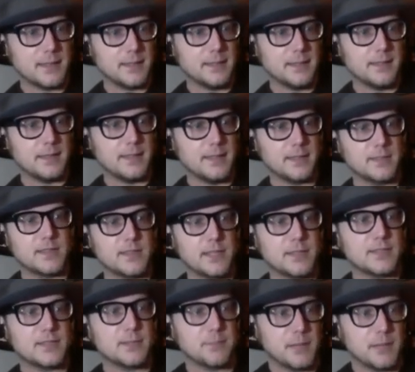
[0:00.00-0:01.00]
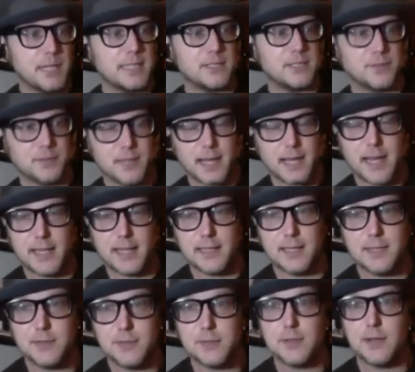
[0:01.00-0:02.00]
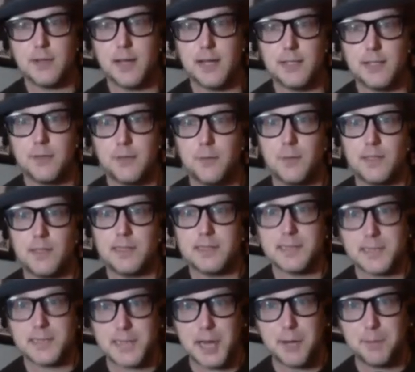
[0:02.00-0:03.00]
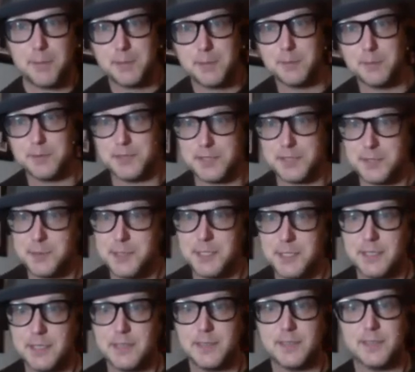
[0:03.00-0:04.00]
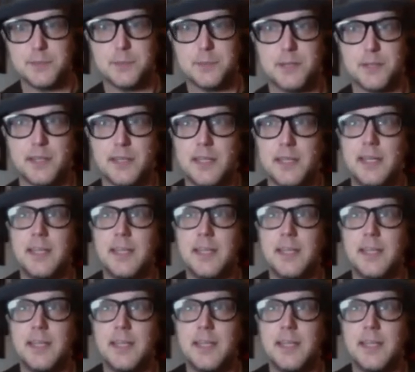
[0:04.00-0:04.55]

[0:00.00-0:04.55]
there's a place for that. And I don't want to discount people's experiences, but